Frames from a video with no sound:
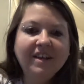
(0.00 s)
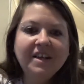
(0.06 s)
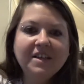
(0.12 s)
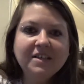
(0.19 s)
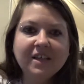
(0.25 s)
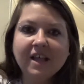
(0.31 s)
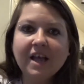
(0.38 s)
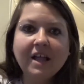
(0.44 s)

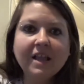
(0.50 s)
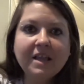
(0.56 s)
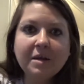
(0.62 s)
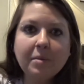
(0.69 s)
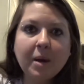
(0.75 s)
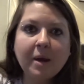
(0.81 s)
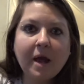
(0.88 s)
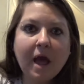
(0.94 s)
so like I'll eat
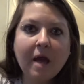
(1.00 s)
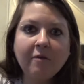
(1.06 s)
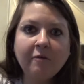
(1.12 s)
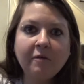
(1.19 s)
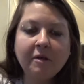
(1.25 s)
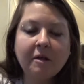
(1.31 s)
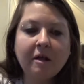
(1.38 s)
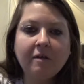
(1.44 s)
about half of
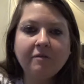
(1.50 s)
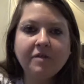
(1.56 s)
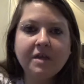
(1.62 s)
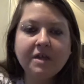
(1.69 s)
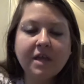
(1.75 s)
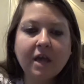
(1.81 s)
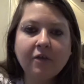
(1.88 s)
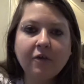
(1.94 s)
it and I'll have to
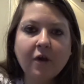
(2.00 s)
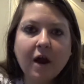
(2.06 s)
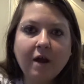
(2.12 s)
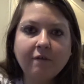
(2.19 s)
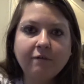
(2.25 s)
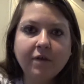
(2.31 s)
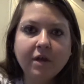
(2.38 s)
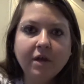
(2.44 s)
eat the other
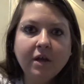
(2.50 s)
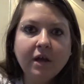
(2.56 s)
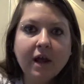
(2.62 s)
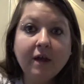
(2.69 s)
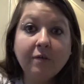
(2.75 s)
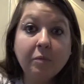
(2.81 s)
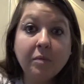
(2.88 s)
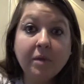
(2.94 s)
half
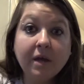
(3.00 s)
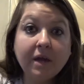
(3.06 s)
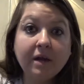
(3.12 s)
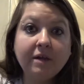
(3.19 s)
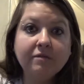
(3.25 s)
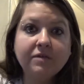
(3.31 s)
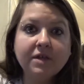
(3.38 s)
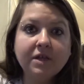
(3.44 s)
at the
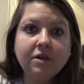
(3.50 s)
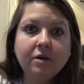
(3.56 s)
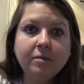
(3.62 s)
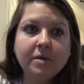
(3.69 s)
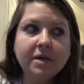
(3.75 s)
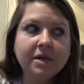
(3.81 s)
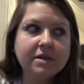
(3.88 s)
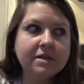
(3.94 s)
beginning of dinner
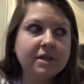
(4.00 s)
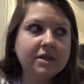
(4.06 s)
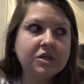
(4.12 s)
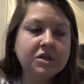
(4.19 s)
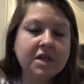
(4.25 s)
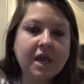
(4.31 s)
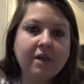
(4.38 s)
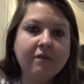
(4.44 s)
because I
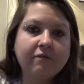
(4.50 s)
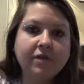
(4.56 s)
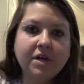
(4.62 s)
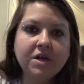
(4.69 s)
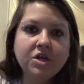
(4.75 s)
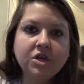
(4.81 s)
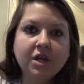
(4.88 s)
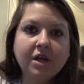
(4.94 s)
just can't
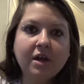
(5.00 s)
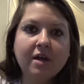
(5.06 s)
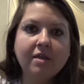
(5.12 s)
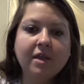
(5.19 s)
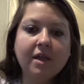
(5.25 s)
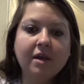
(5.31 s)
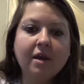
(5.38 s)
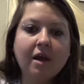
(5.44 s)
finish it and
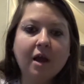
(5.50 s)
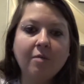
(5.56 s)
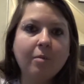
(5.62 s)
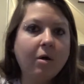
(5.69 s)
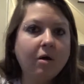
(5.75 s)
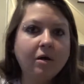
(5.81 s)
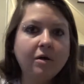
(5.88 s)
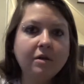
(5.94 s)
then I'm
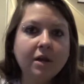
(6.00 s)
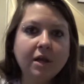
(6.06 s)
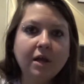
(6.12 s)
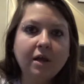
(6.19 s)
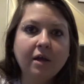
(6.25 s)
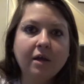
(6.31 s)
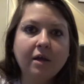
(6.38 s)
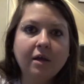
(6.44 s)

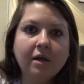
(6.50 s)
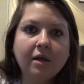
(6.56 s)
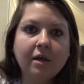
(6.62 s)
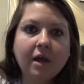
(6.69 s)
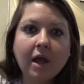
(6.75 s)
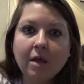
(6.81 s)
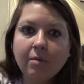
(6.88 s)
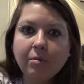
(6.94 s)
hardly
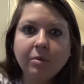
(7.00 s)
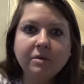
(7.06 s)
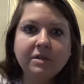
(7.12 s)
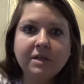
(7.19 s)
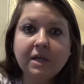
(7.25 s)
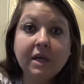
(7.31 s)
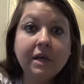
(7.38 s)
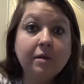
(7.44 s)
able
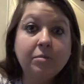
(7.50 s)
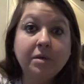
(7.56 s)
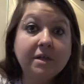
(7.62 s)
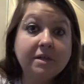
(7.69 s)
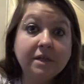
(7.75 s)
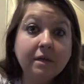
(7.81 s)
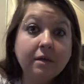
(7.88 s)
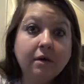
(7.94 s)
to eat a
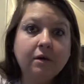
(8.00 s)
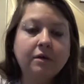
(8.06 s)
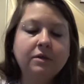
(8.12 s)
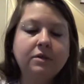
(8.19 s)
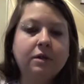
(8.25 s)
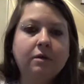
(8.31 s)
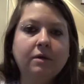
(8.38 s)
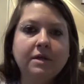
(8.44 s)
big dinner.
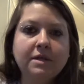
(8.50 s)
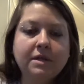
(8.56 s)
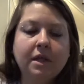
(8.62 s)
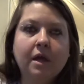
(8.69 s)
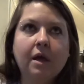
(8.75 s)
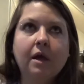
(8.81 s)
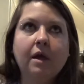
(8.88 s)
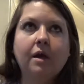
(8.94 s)
So it's
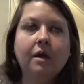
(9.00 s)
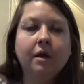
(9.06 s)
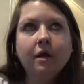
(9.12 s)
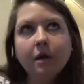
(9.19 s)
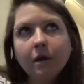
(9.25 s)
like